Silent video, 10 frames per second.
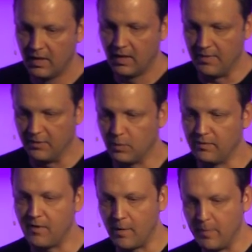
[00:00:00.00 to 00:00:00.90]
And this one
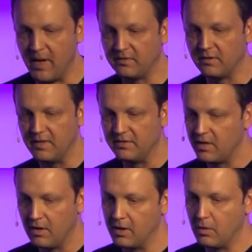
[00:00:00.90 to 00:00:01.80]
farmer basically
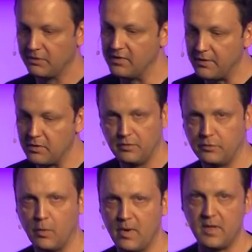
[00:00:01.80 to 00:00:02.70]
said, our goal is not to
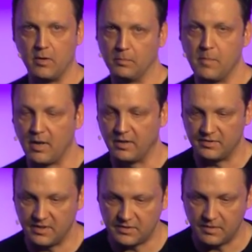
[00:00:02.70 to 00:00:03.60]
destroy the old market
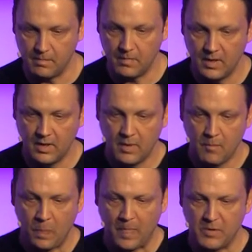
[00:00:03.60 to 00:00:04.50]
system,
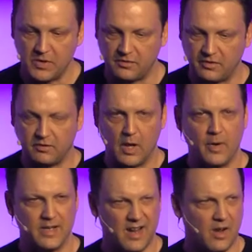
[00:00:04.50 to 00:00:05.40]
but just to slow
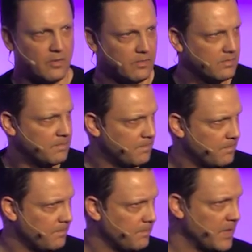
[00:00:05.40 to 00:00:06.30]
it down,
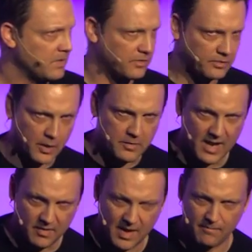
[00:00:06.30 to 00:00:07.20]
to slow
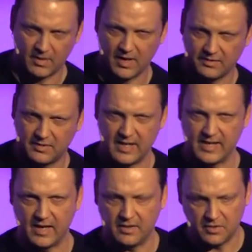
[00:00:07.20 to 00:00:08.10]
down that velocity
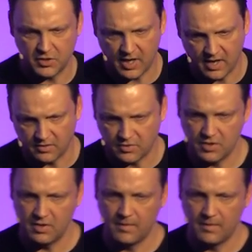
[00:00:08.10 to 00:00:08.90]
and get it to change.